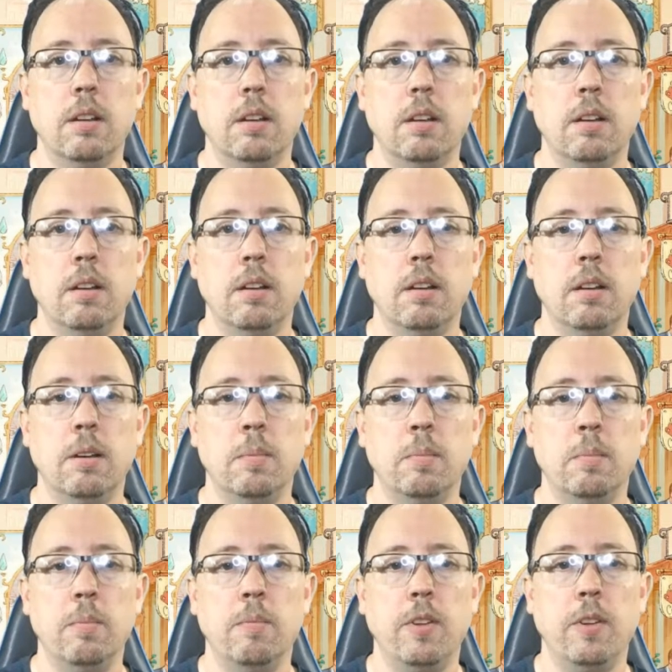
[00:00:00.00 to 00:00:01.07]

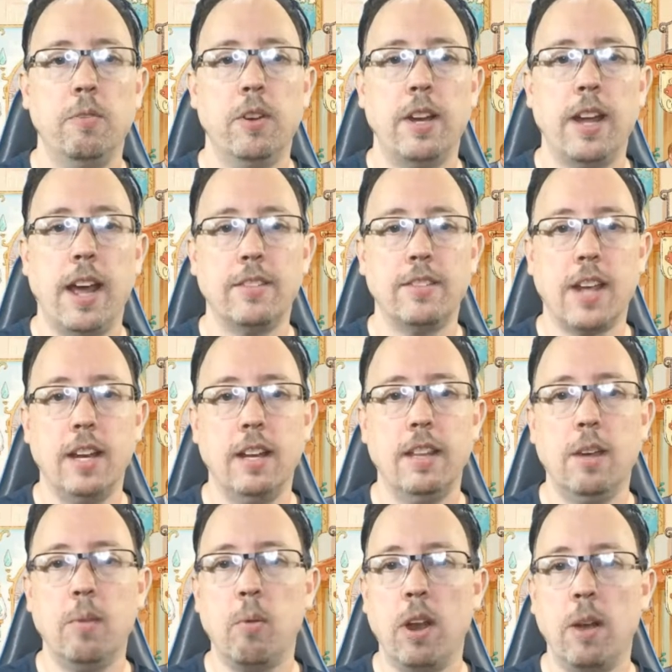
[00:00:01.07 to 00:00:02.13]
Feel free to ask anything
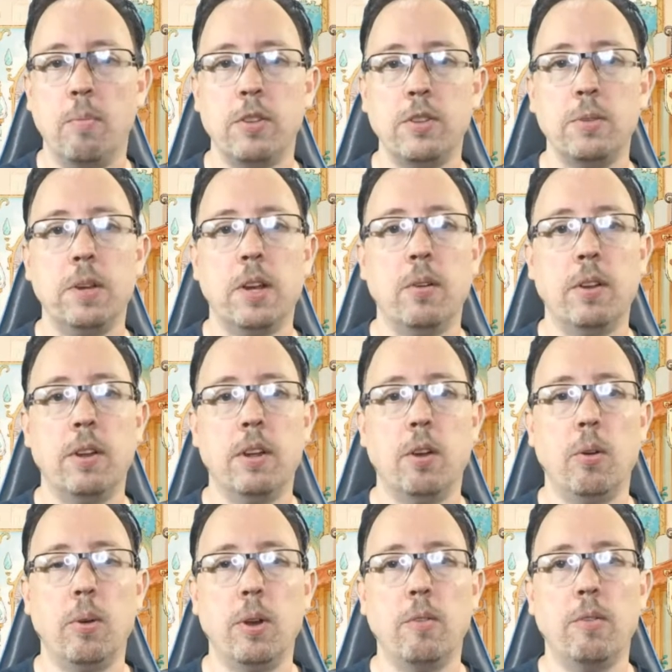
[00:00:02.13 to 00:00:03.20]
you want. I'm also be going
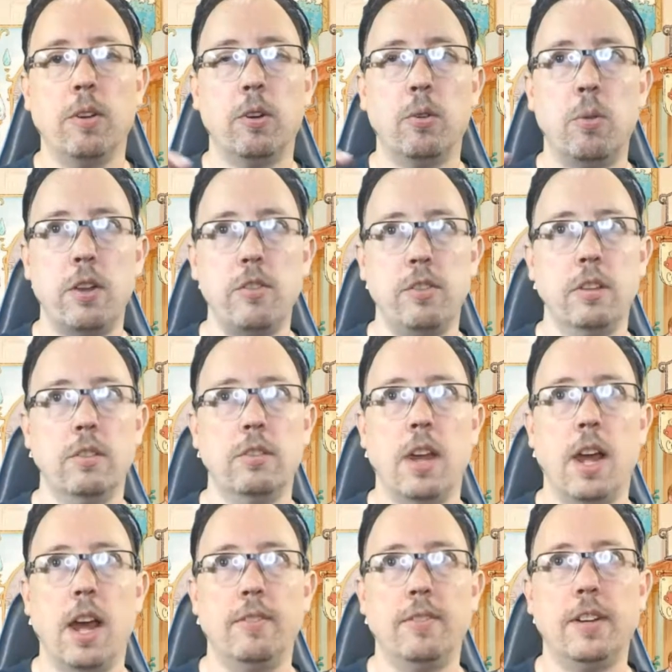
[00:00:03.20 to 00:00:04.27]
over questions
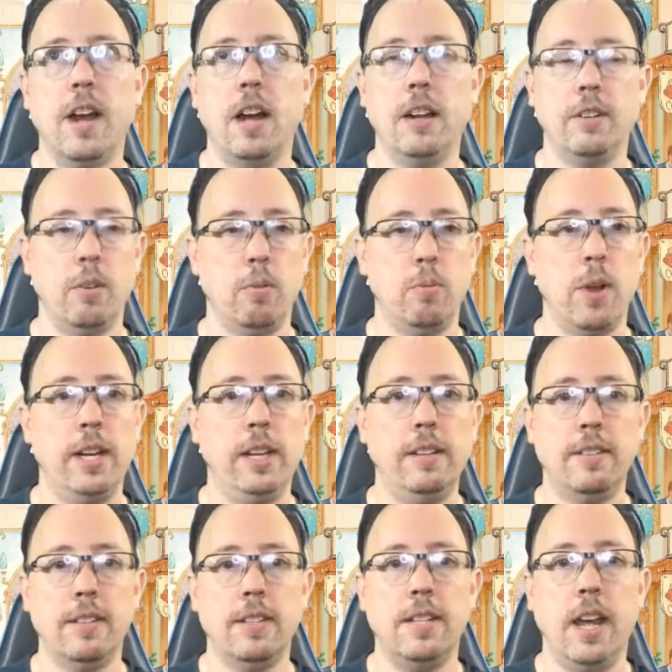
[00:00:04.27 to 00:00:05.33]
I've gotten already
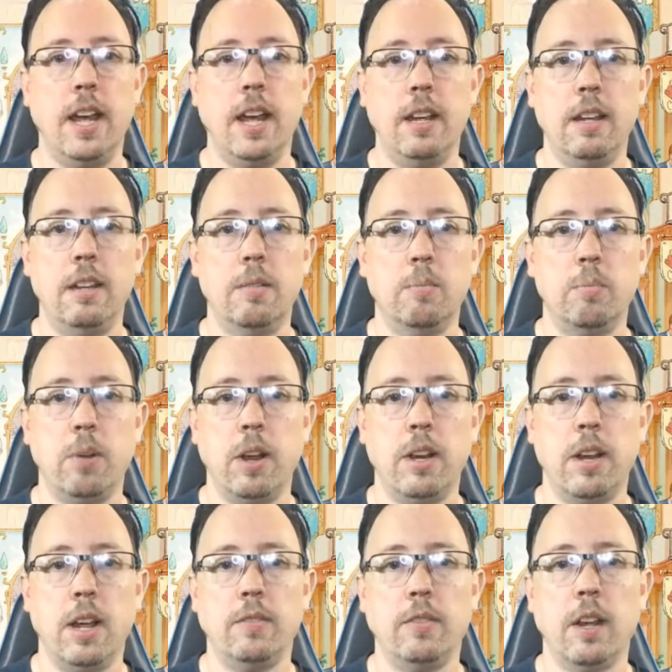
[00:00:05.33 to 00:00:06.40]
today. Brad and I
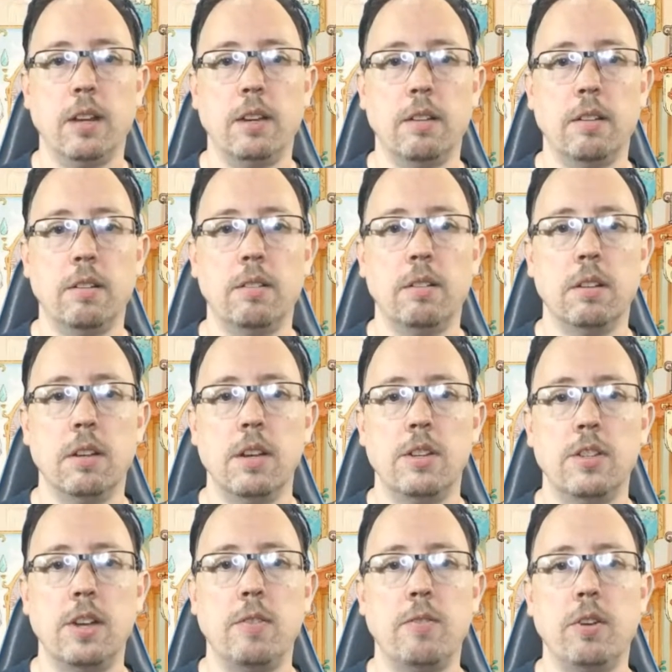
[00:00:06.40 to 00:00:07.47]
have gotten
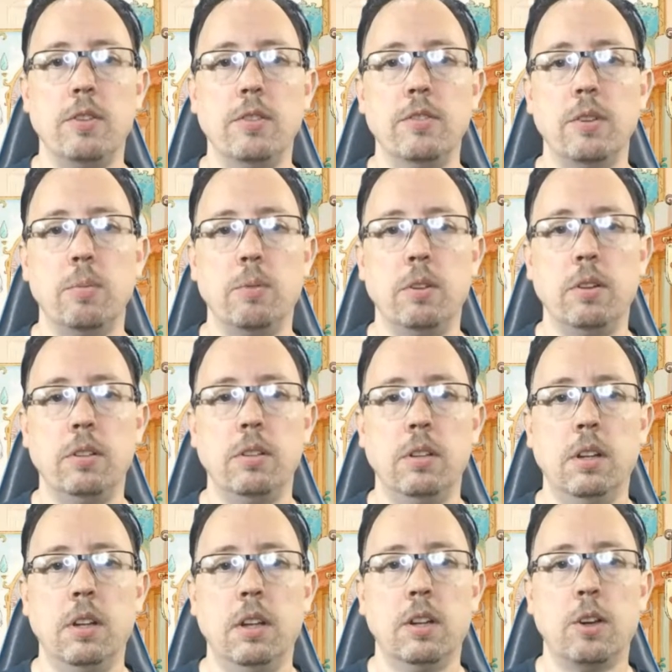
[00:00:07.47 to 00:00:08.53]
several, so we'll
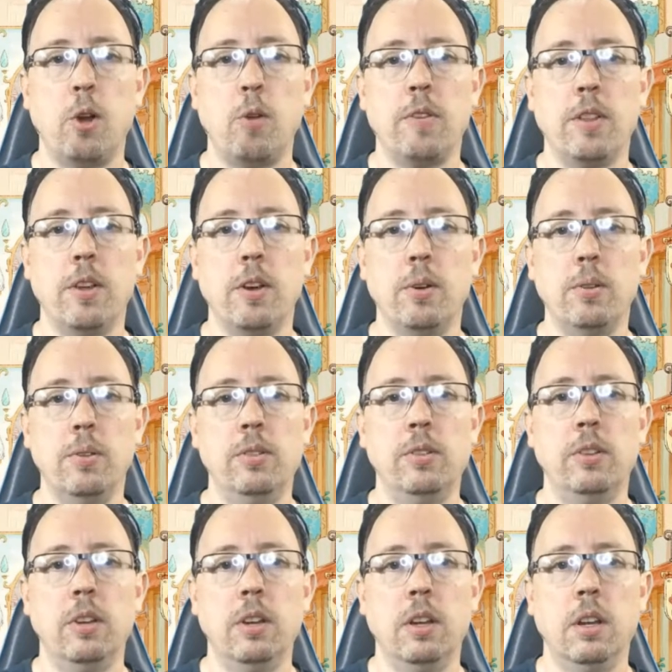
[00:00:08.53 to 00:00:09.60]
go over those.
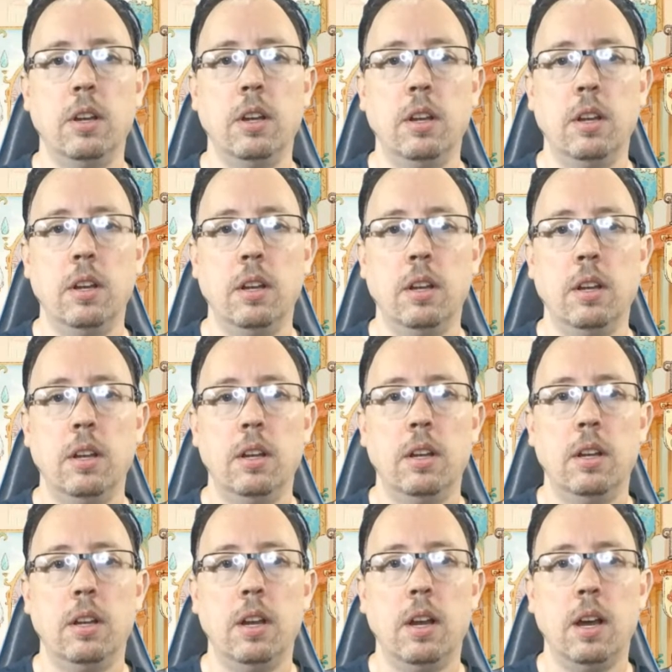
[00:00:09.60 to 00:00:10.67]

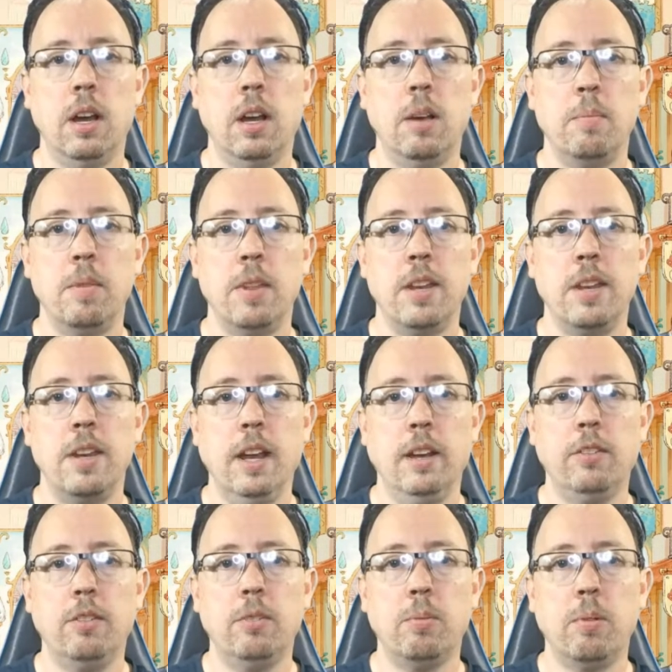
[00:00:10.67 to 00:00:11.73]
The
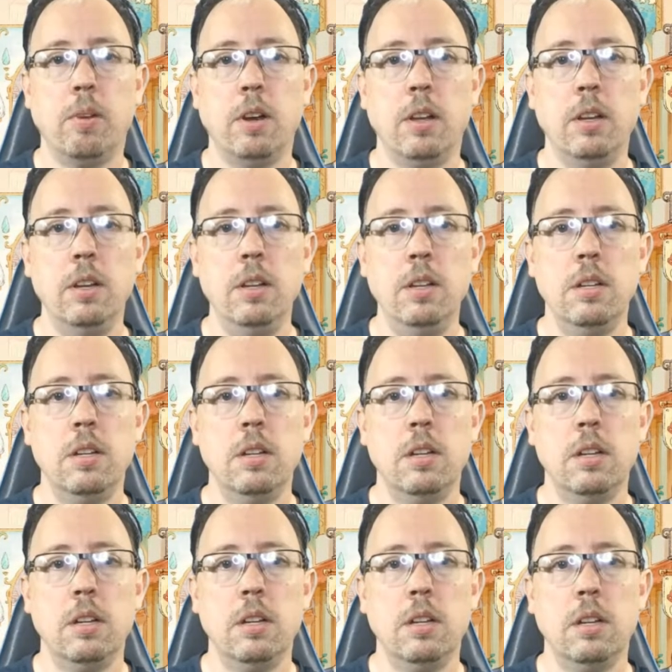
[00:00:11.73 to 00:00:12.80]
next one.
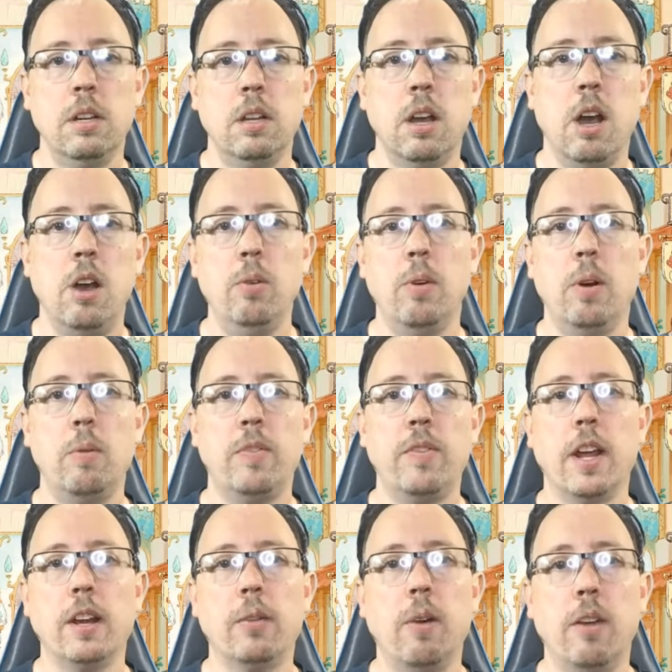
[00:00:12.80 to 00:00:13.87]
Oh, we've
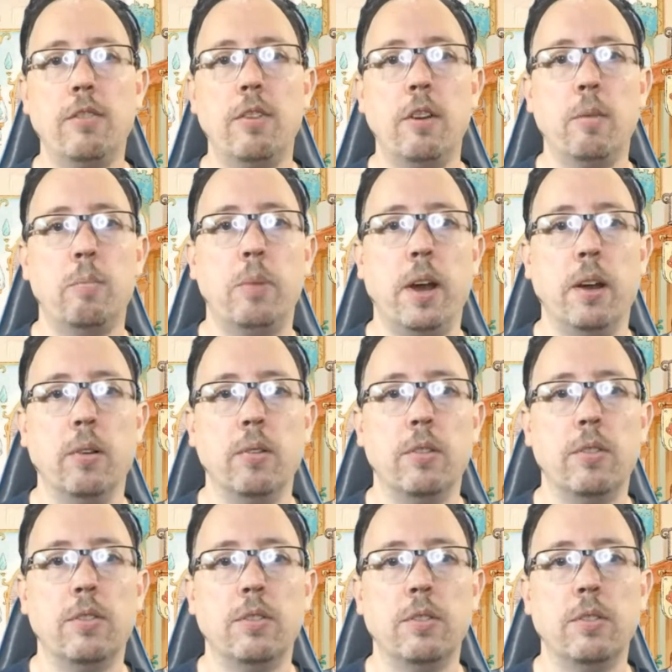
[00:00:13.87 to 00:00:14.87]
got a question about.